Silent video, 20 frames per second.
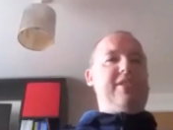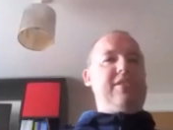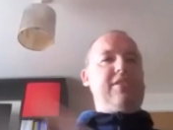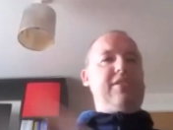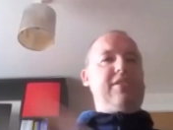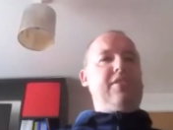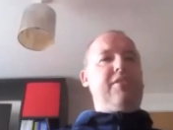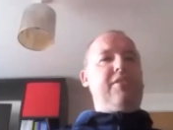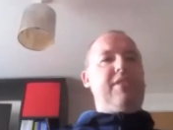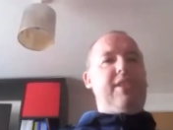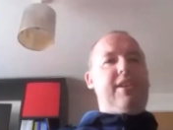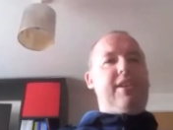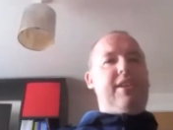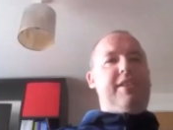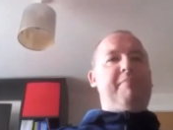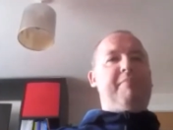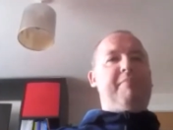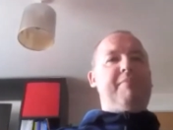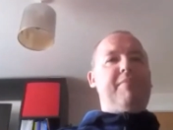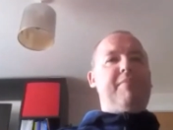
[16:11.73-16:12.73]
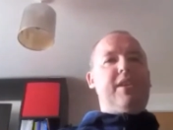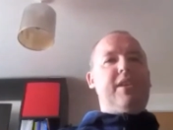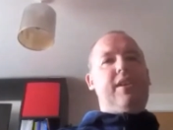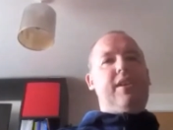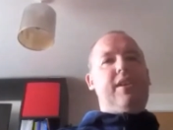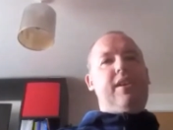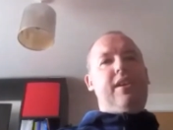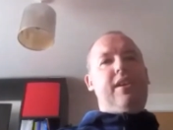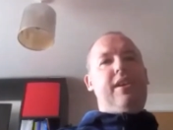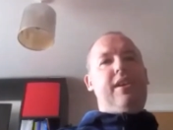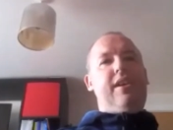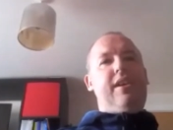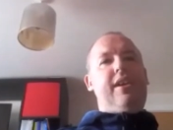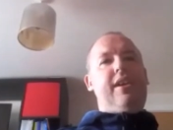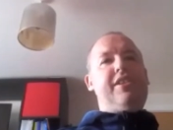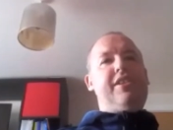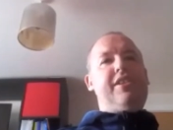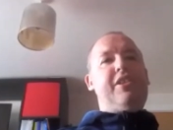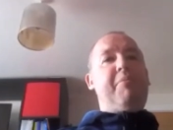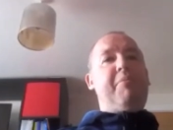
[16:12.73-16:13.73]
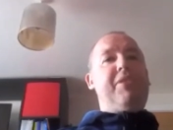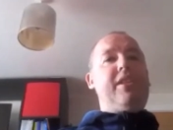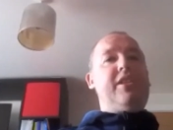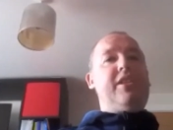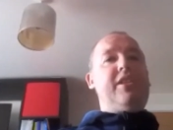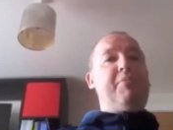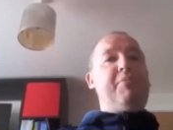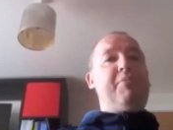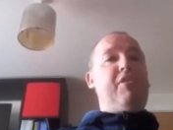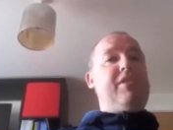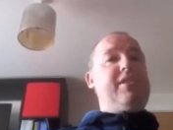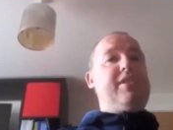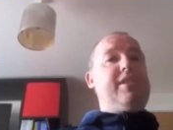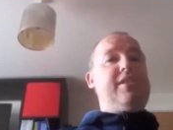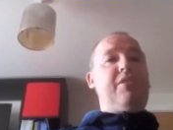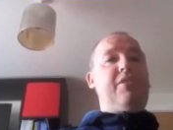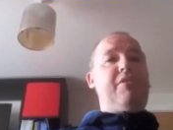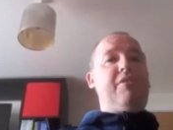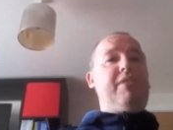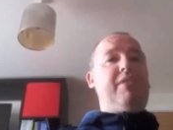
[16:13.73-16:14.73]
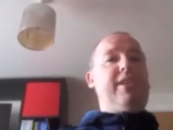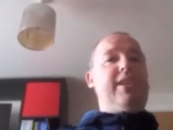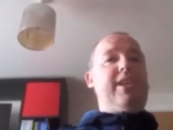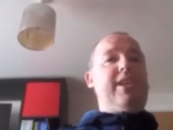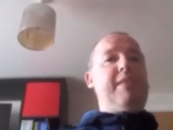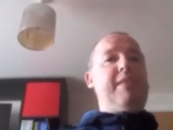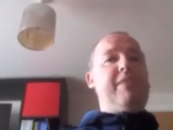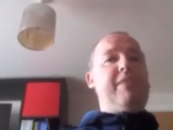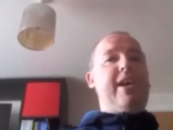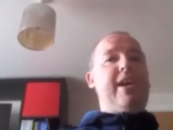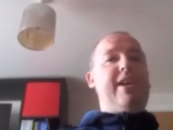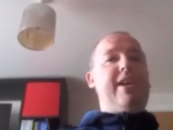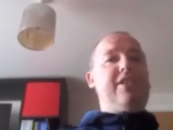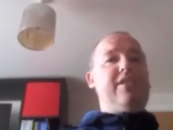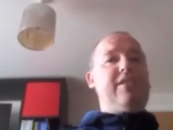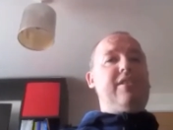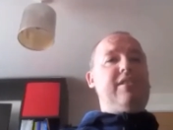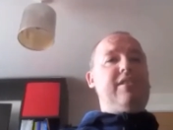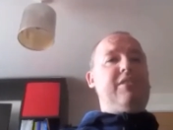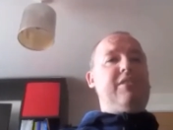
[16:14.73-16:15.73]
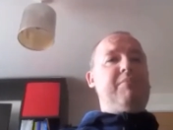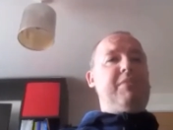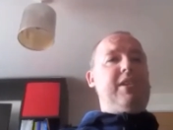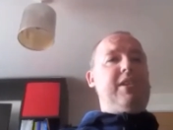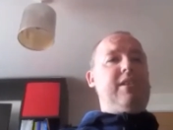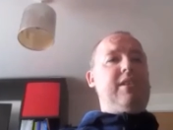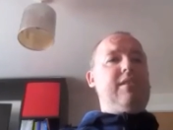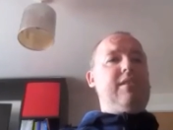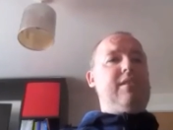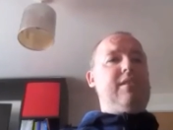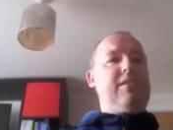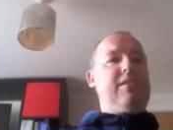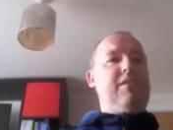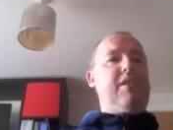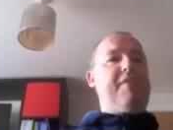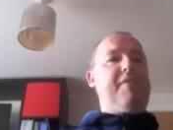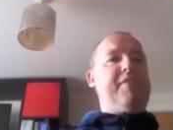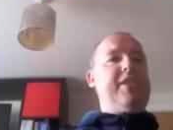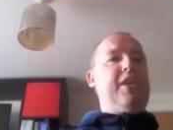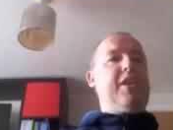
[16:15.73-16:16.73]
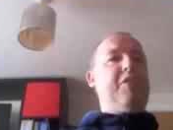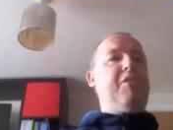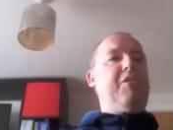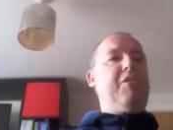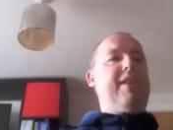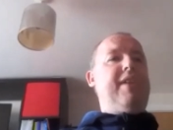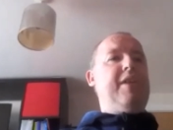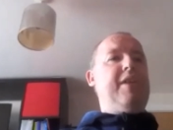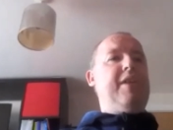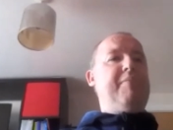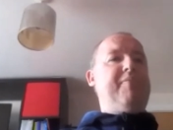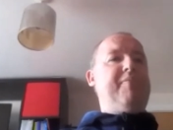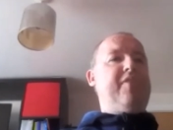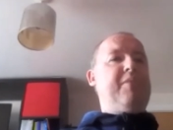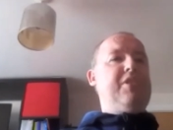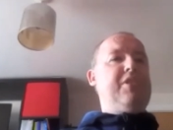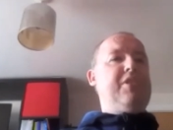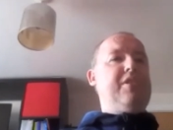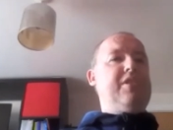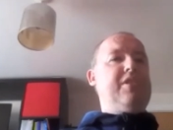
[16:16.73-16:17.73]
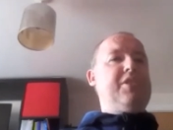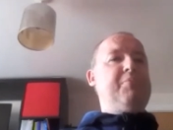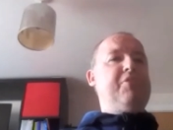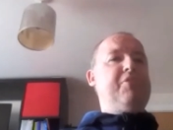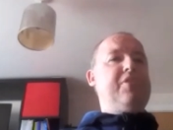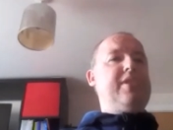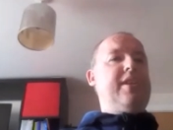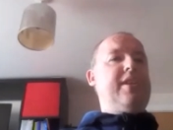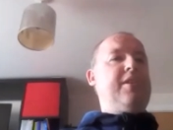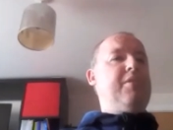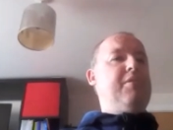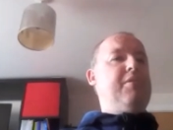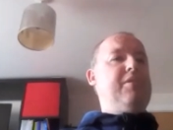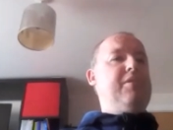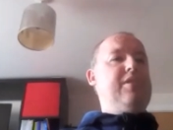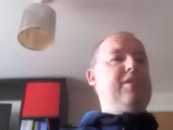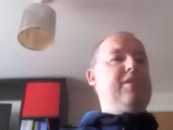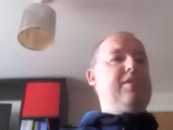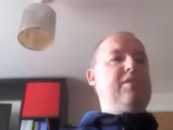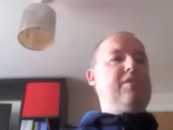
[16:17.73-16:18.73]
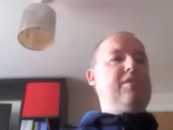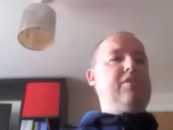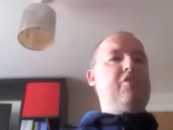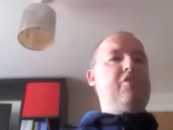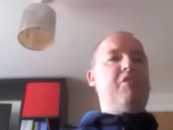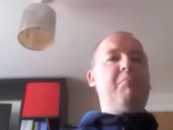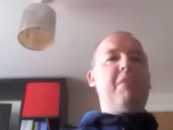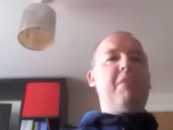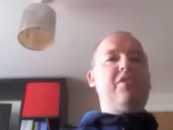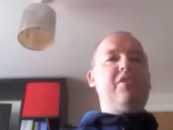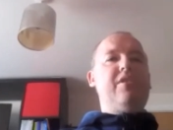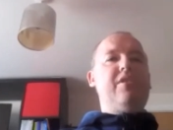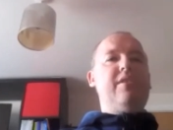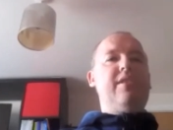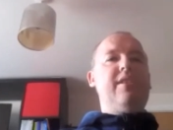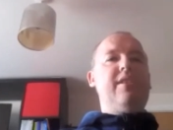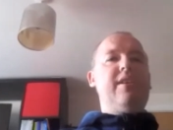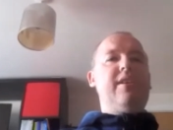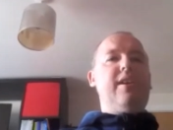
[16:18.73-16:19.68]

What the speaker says: Sean. It's something, to be honest, that's not really came naturally to me. You know, I've had a lot of help from our sports psychologist, John Marchant.